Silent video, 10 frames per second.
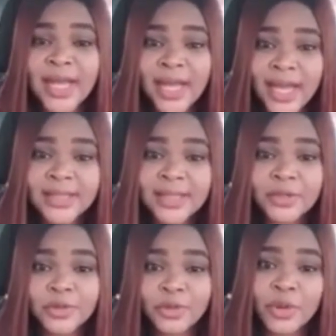I asked her
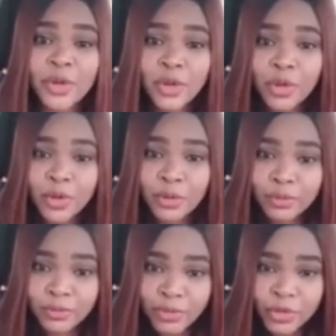to
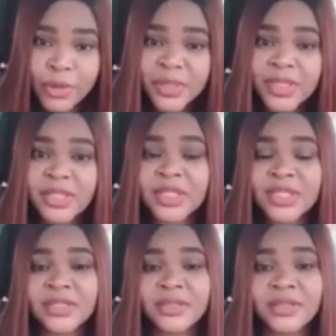drop the seed